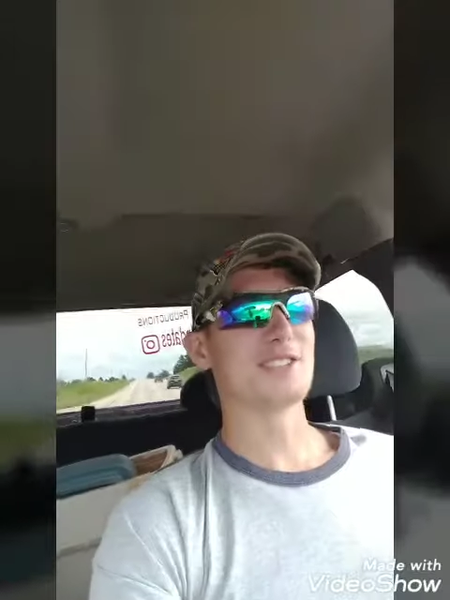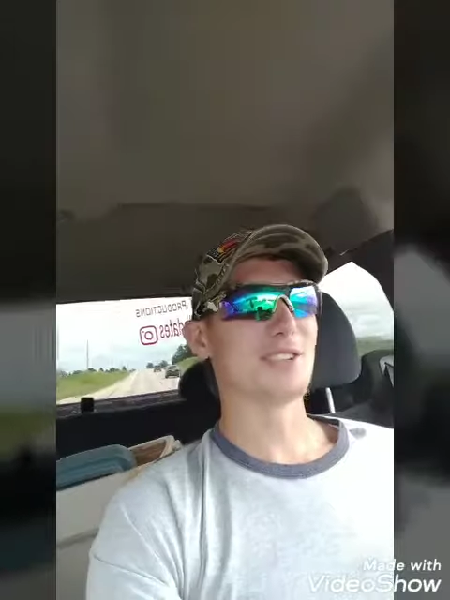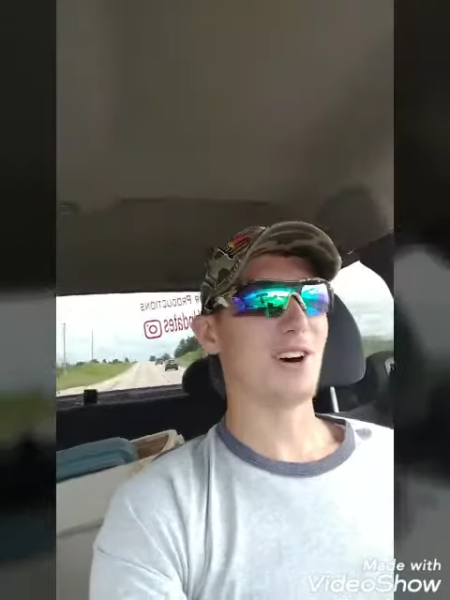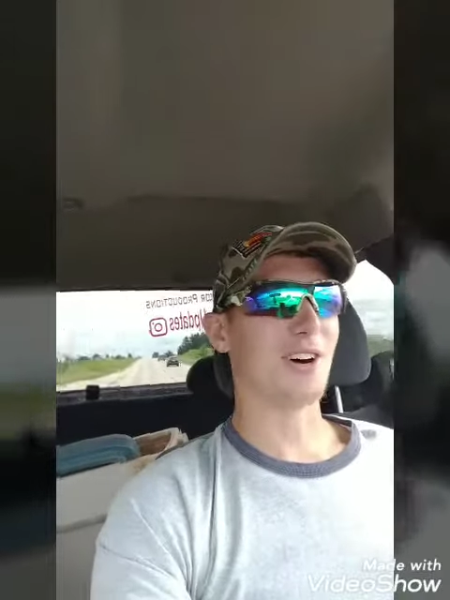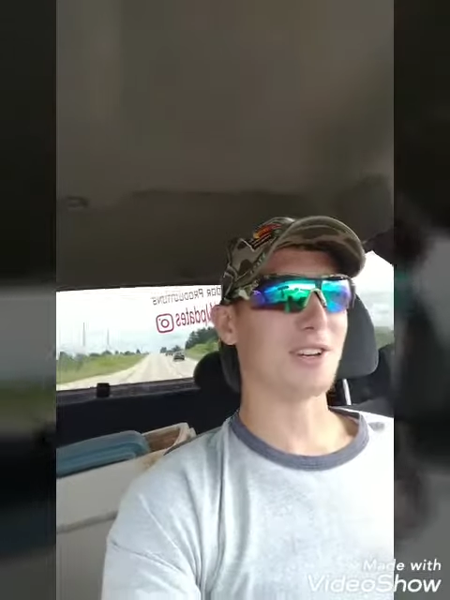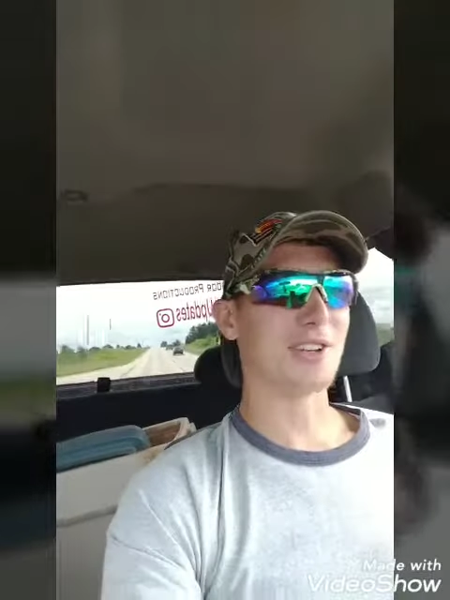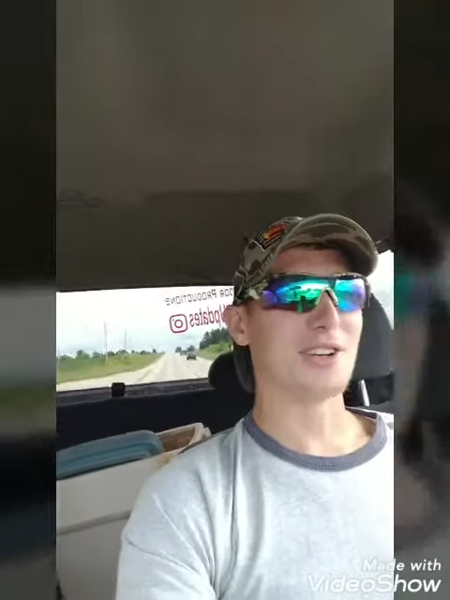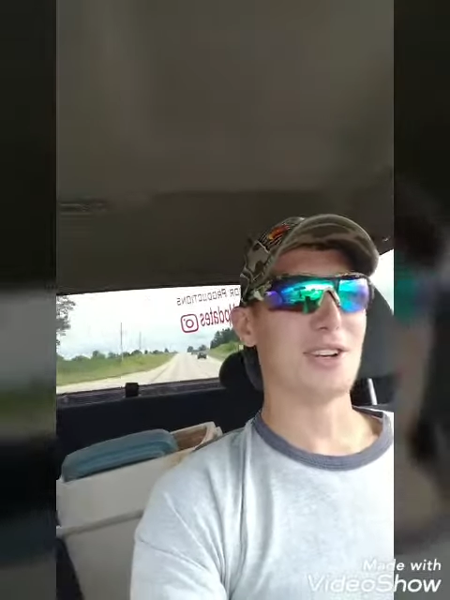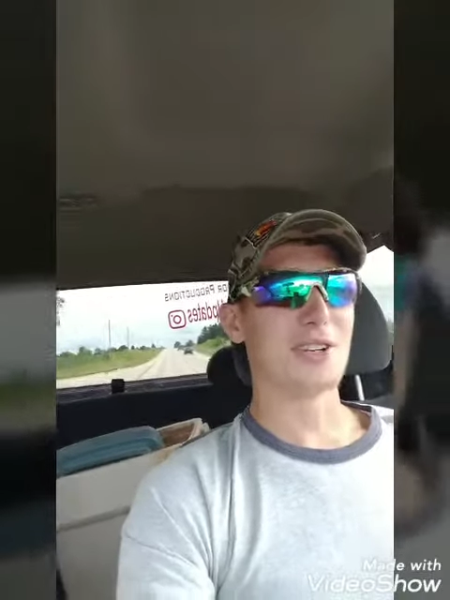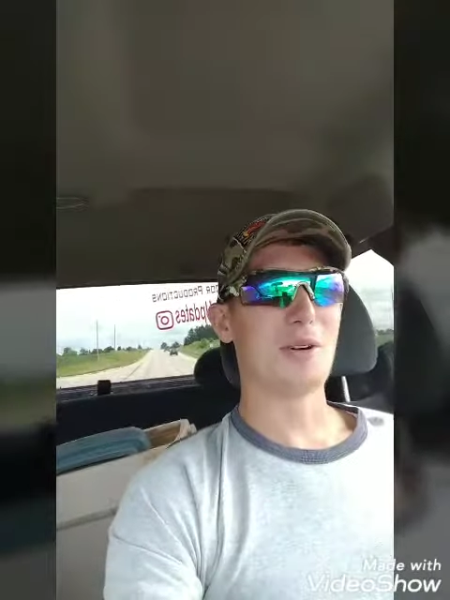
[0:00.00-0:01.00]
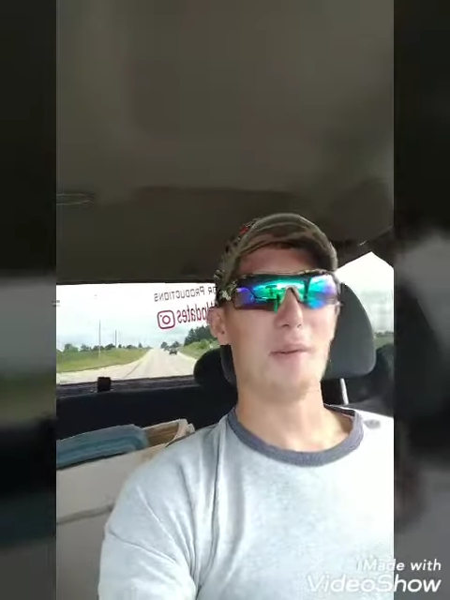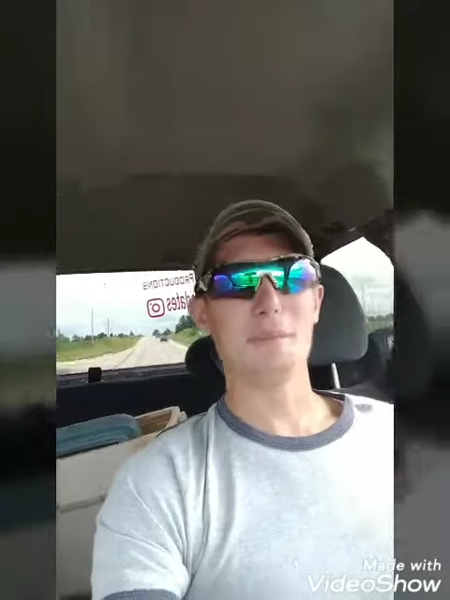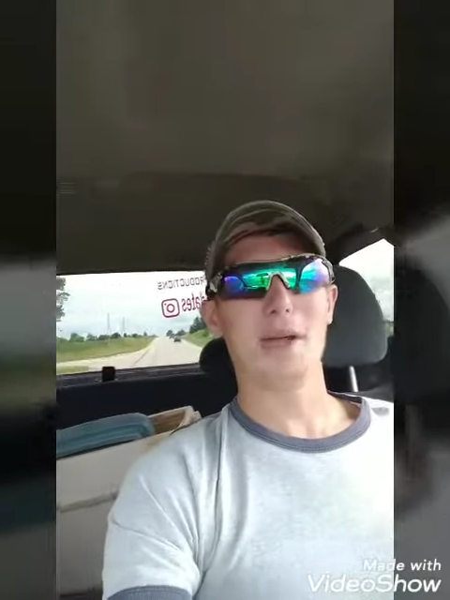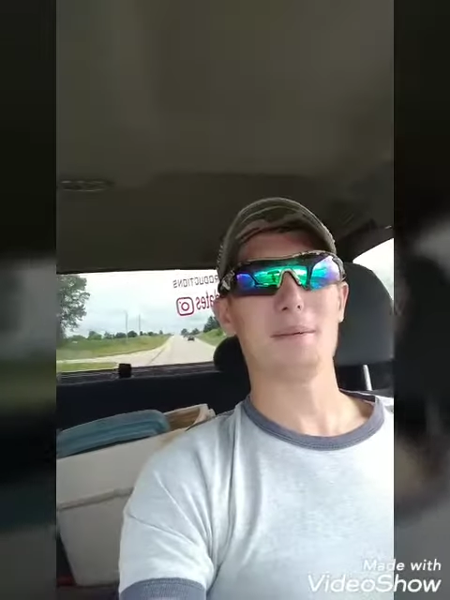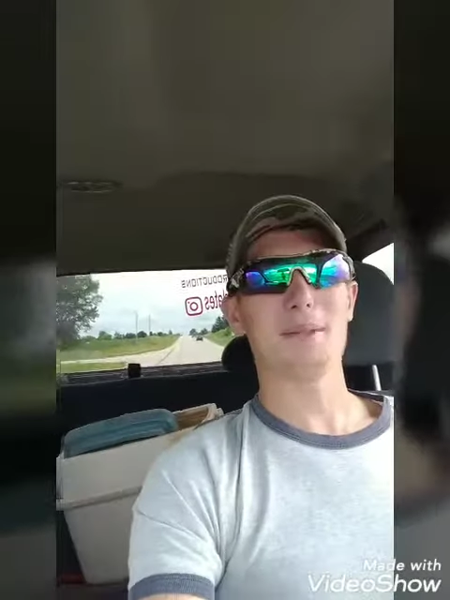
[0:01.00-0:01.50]
so you won't
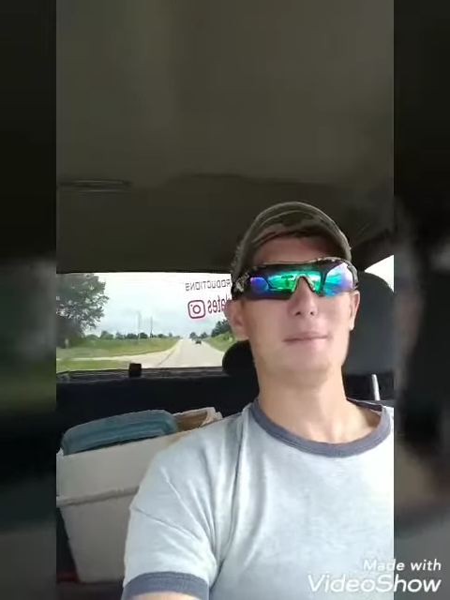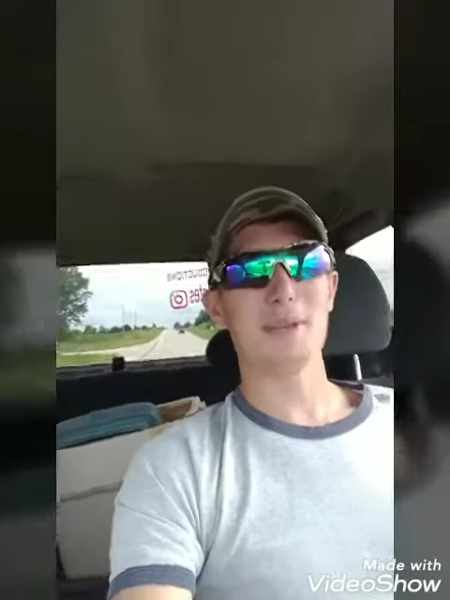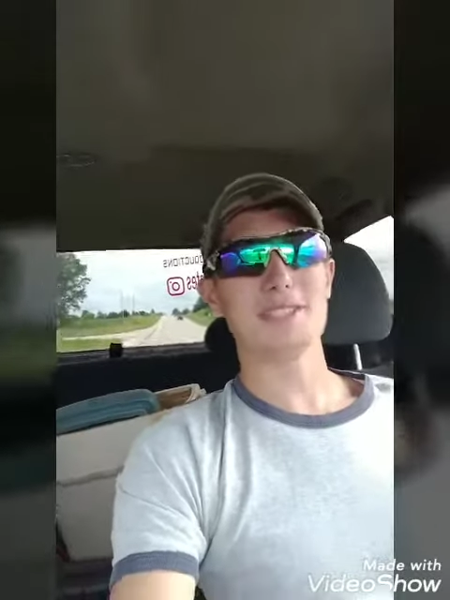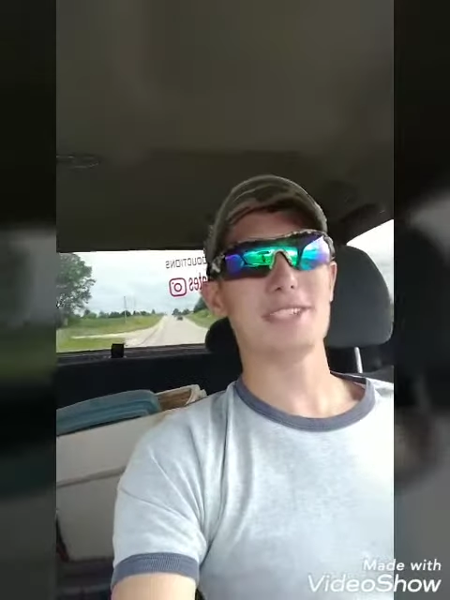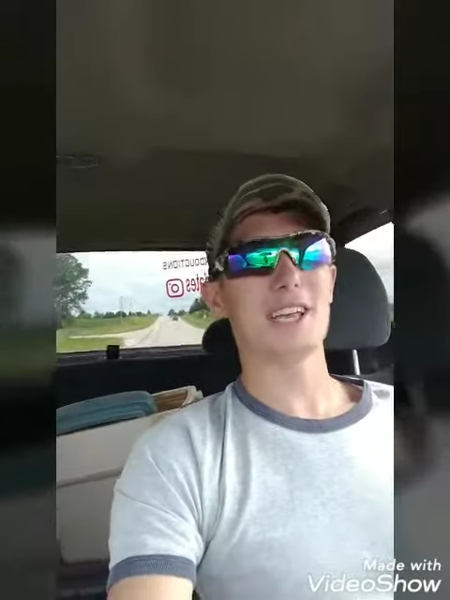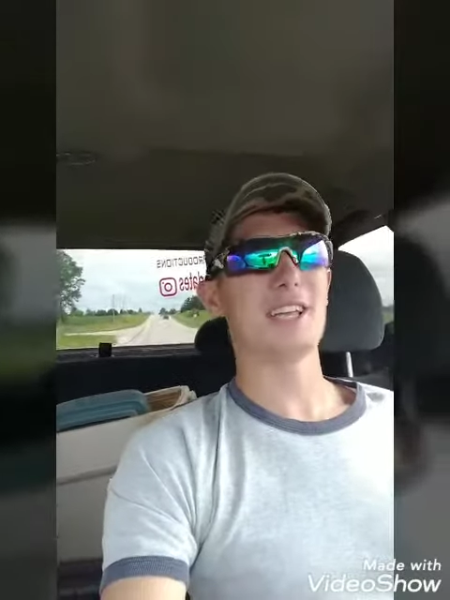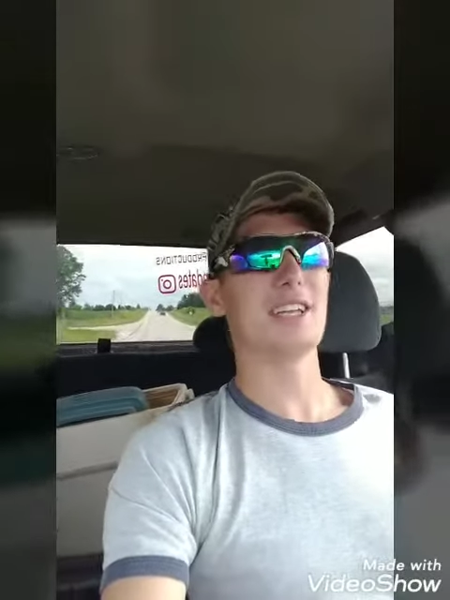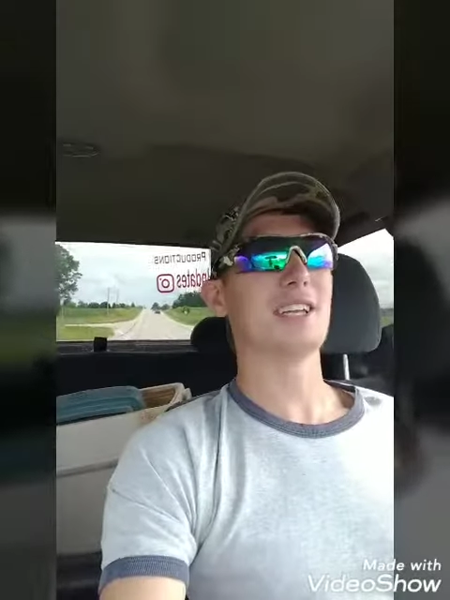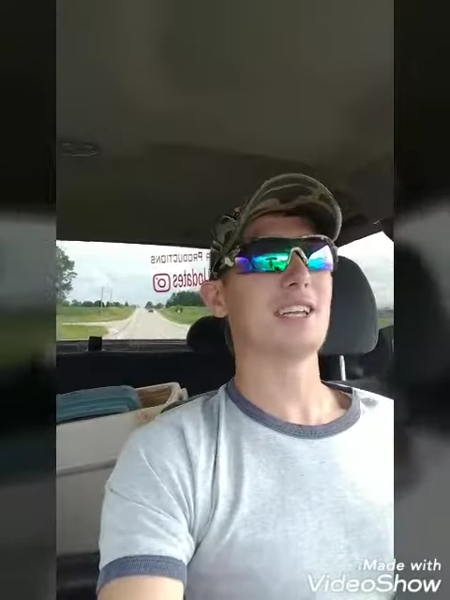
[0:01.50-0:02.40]
be able to miss it